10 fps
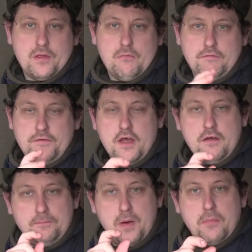with
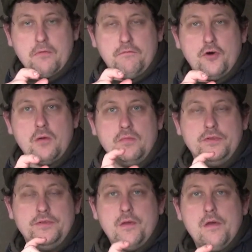pop-up foam
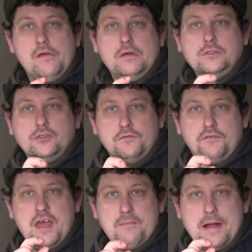and some
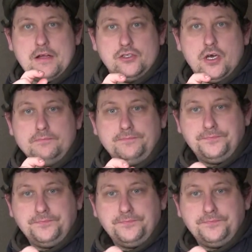fake maggots on.